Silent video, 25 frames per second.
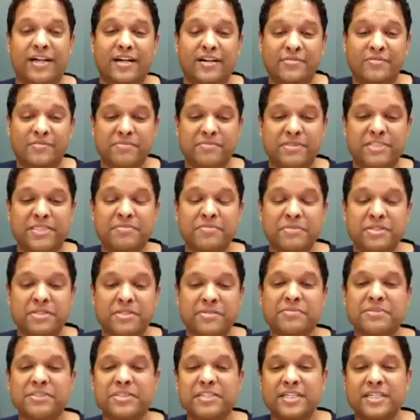
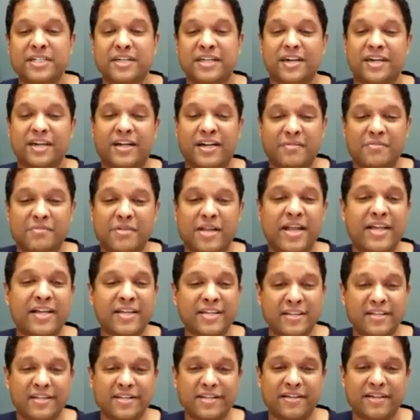symptoms,
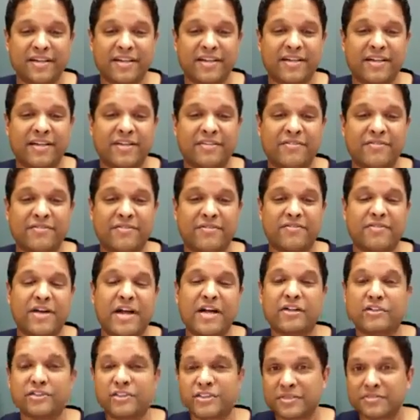any
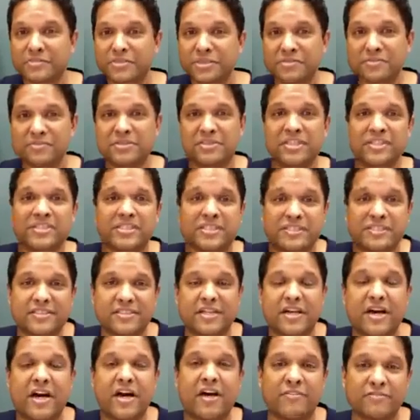viral symptoms such as
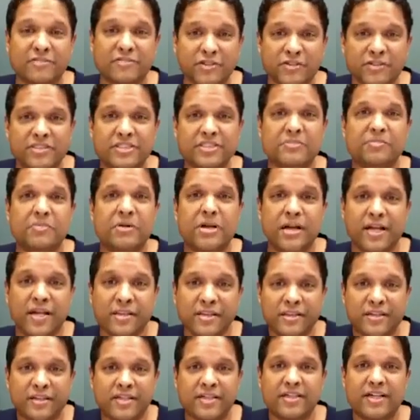cough, shortness of breath,
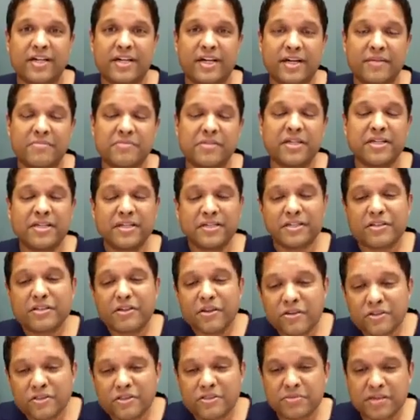
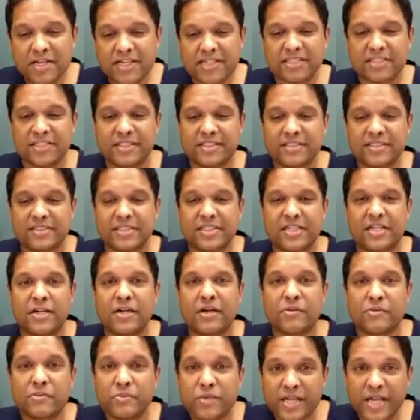those patients,
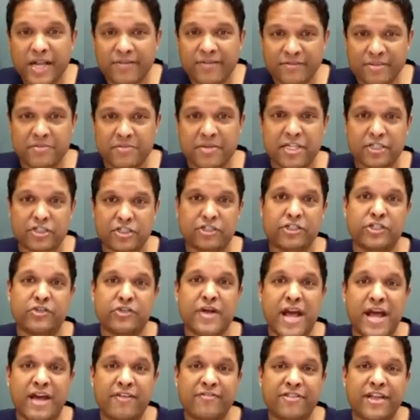we have to make sure you
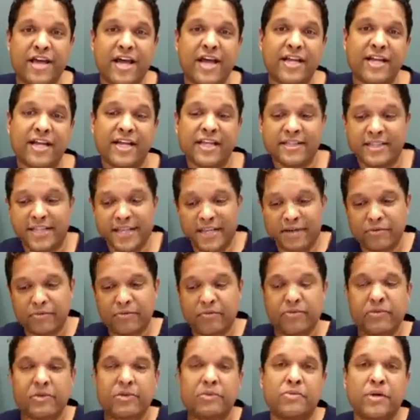have that, and then
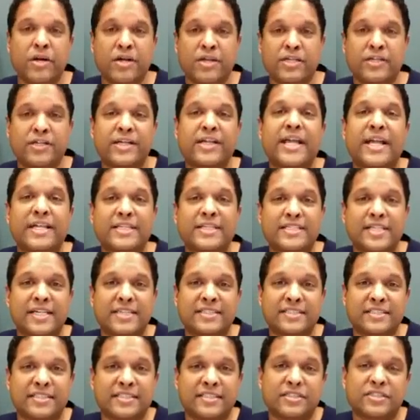we want you to get
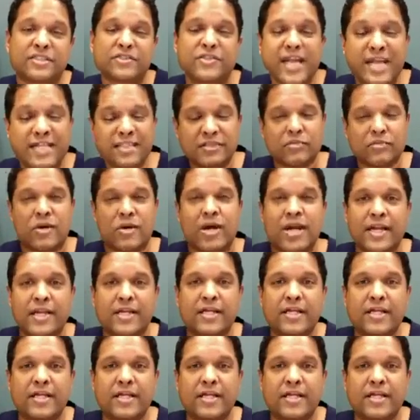tested. So that's why